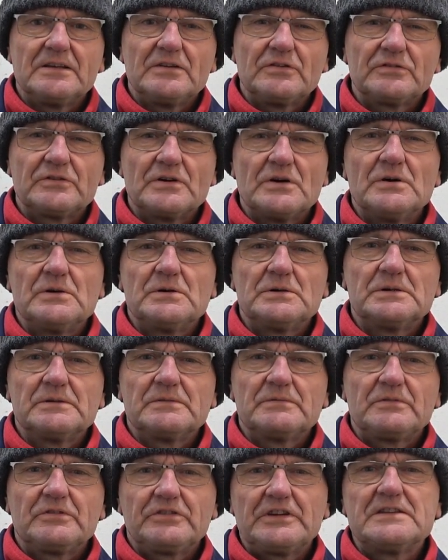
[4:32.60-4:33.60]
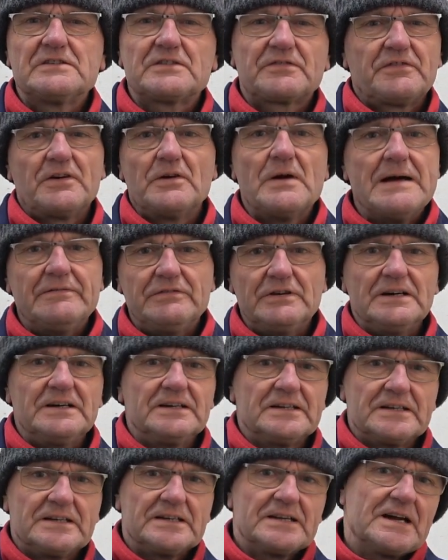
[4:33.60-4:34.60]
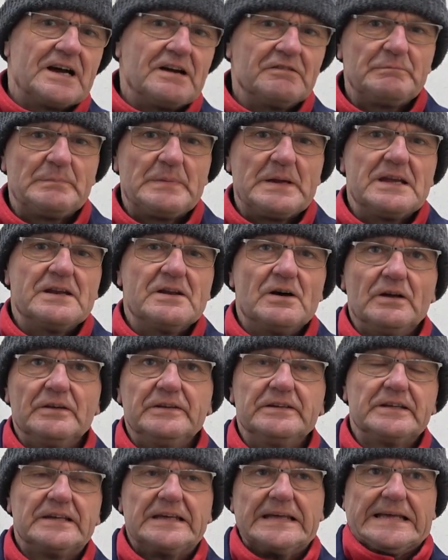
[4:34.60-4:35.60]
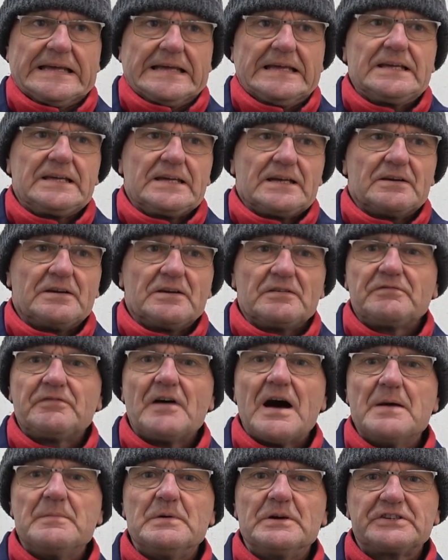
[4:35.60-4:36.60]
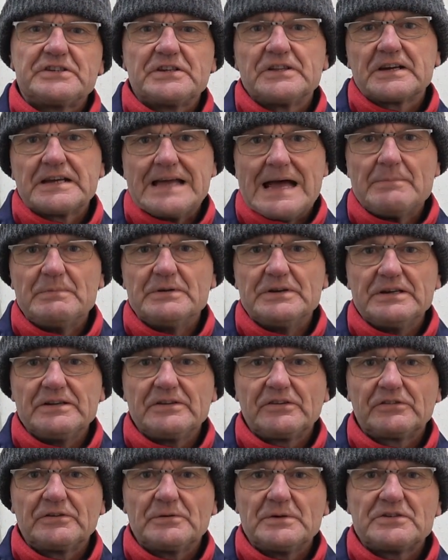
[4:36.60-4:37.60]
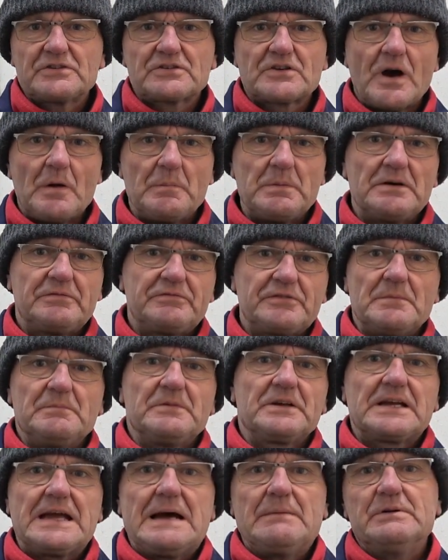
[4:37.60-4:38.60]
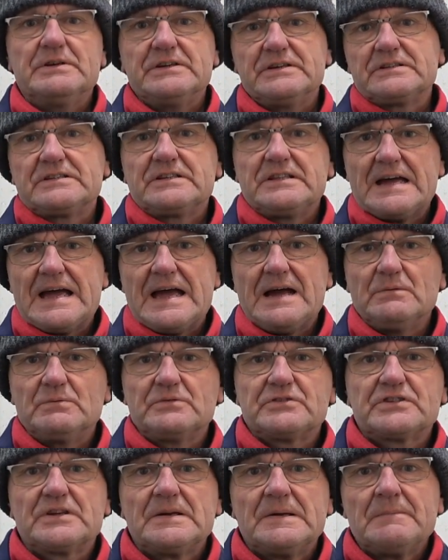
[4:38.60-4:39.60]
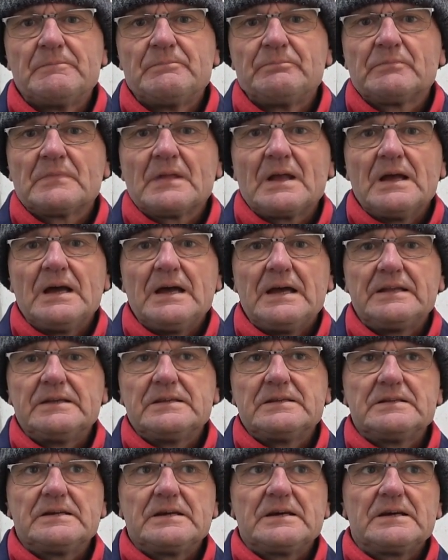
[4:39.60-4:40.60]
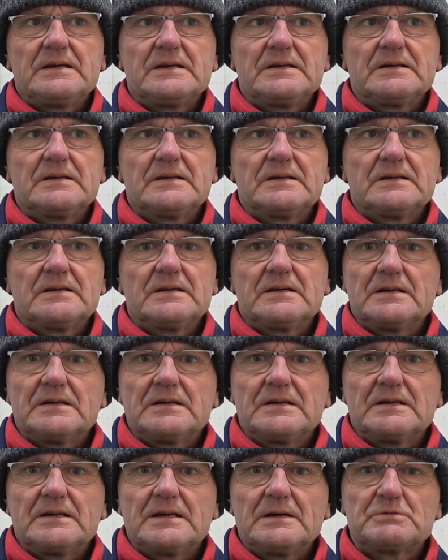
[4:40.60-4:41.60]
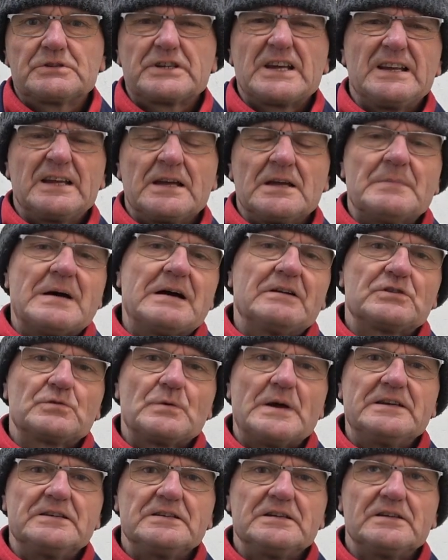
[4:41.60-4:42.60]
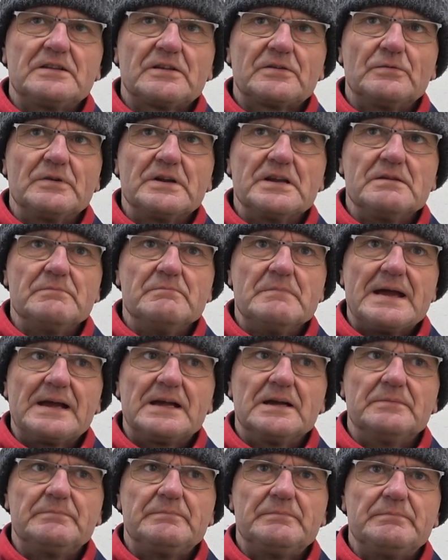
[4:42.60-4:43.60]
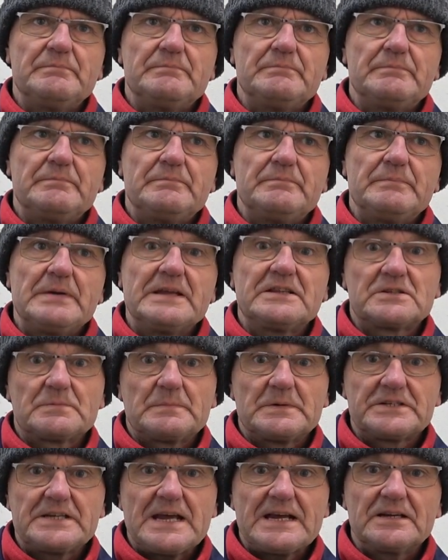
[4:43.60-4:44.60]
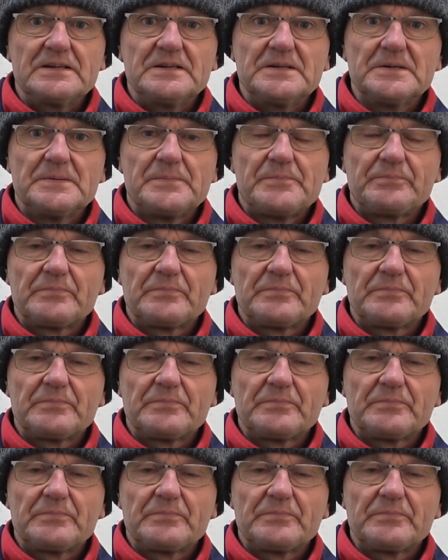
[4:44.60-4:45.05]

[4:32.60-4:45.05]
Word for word: So since forever I've been on uh, fibre to the cabinet, so it's copper from the cabinet to the house. And uh, I was getting about 23 megabits per second.